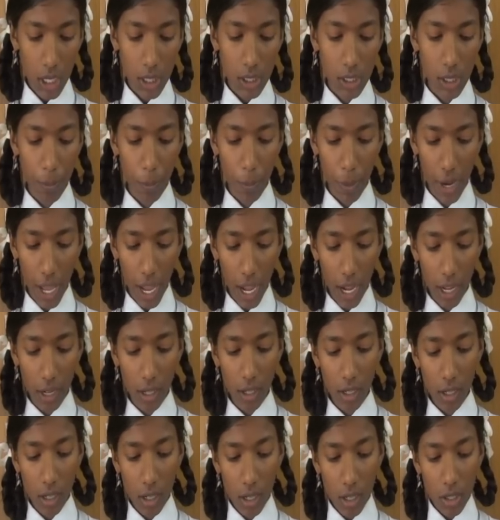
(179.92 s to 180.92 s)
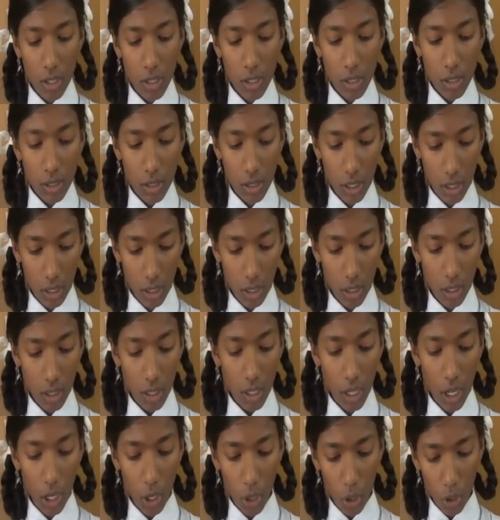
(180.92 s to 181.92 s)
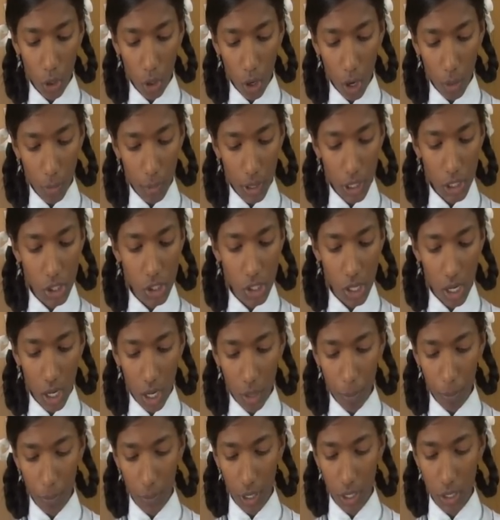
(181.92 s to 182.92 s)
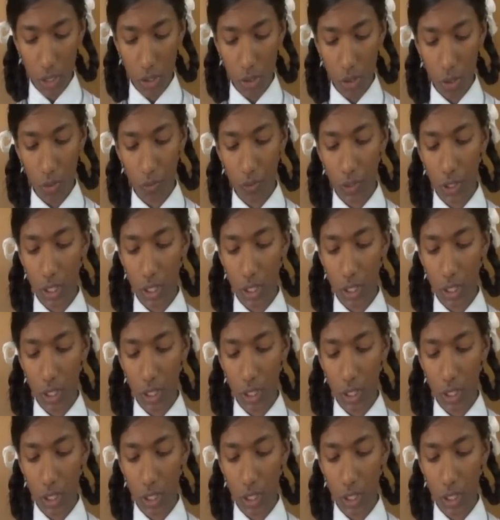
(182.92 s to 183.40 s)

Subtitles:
The plan, the economic development of